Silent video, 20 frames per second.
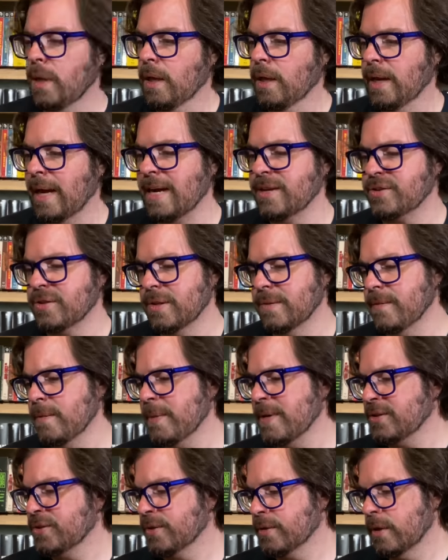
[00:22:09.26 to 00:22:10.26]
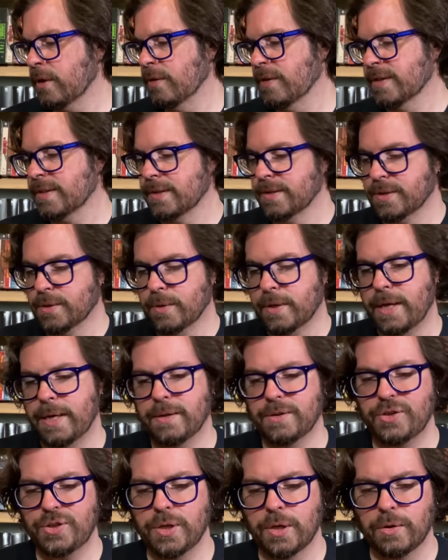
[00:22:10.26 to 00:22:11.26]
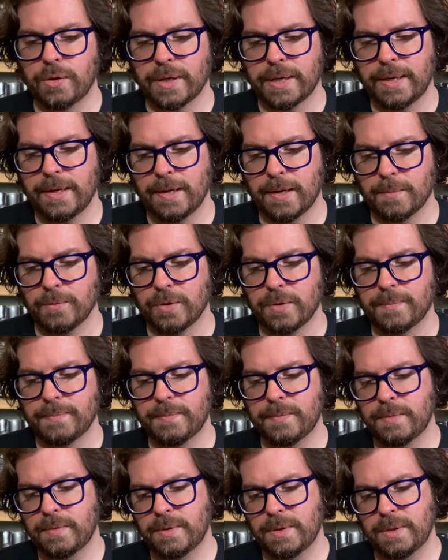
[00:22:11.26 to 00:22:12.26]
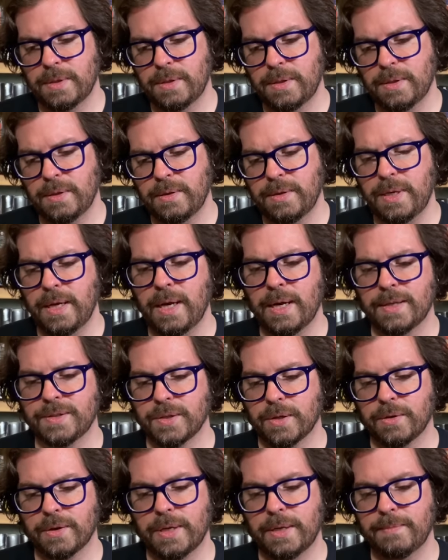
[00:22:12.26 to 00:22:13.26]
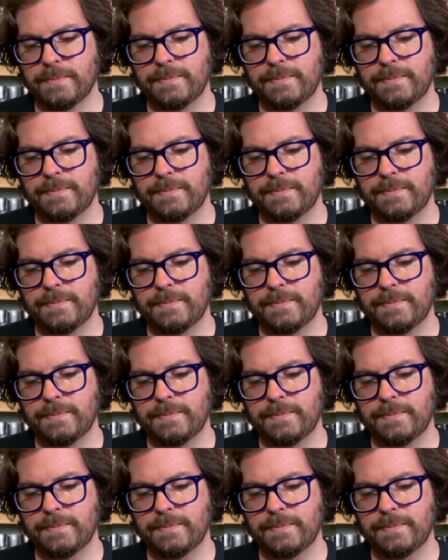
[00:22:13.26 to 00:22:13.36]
Actually, let me make sure all this is okay to show on camera. Yeah, it's all right.